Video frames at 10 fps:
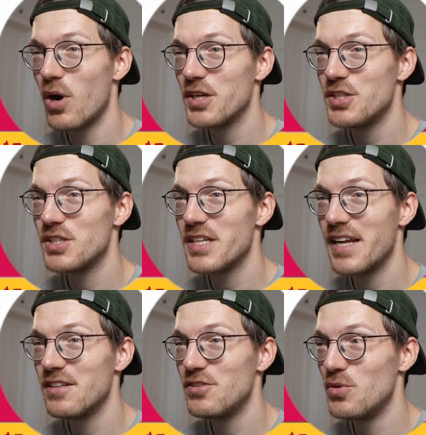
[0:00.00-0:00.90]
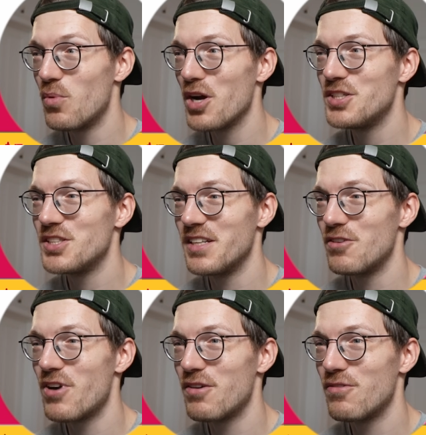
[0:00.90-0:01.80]
watches and the two watches and
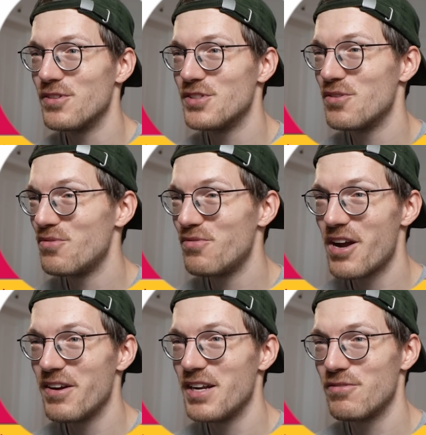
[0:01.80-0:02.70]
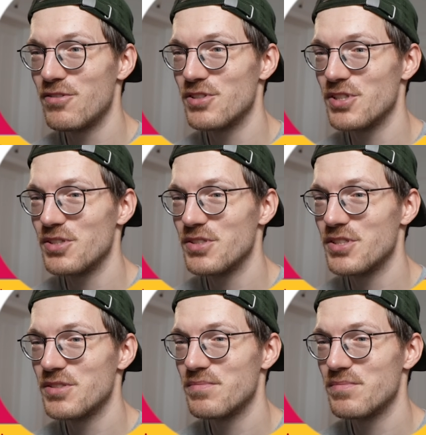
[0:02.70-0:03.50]
the reference. So very different results.